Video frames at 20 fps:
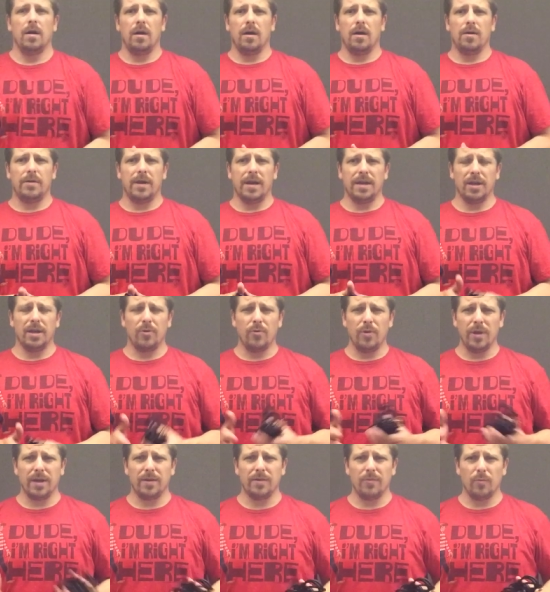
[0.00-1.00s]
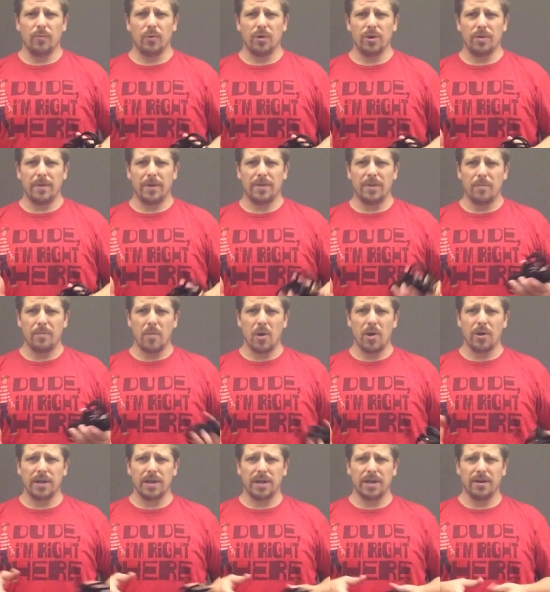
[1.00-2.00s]
All right, a quick word about the
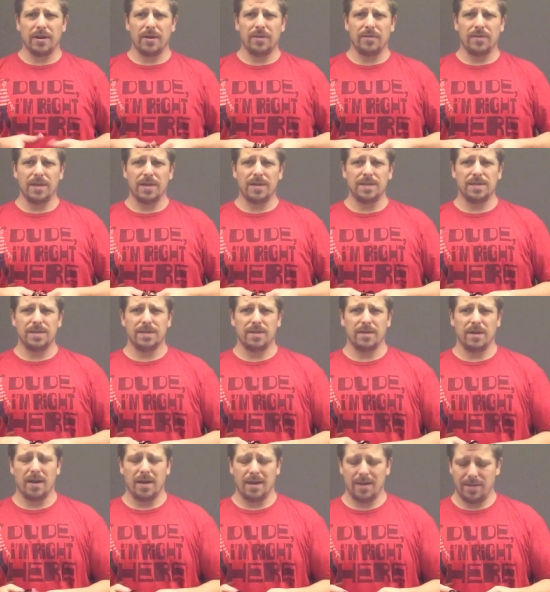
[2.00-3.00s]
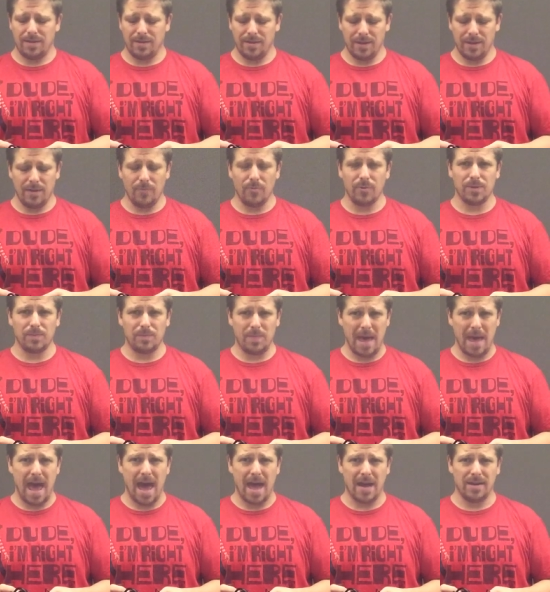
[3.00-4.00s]
marketing on these. Uh, it was
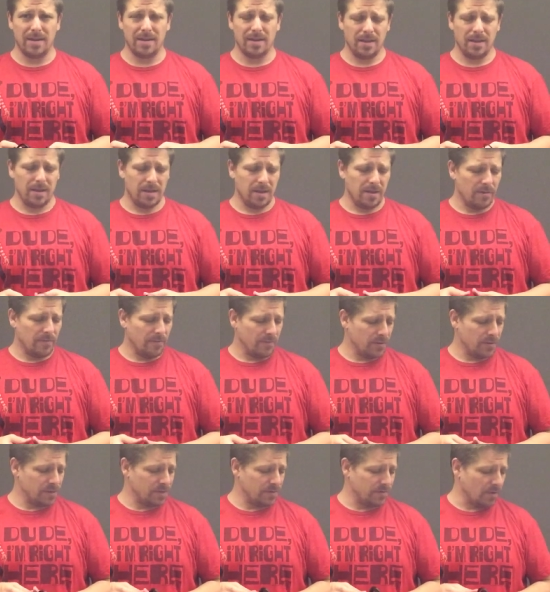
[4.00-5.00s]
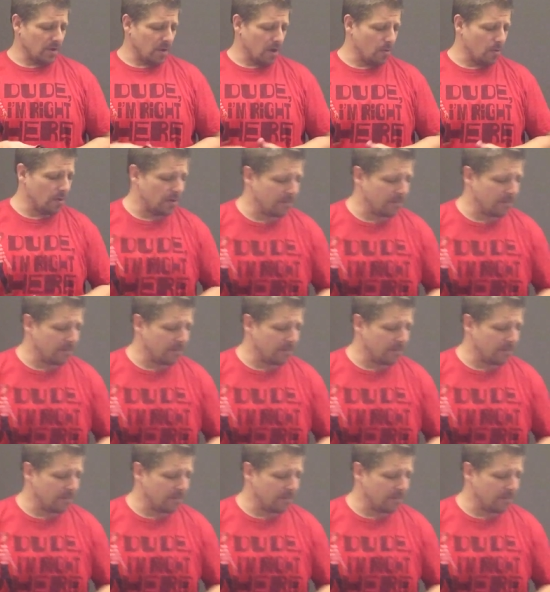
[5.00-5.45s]
bad. First of all,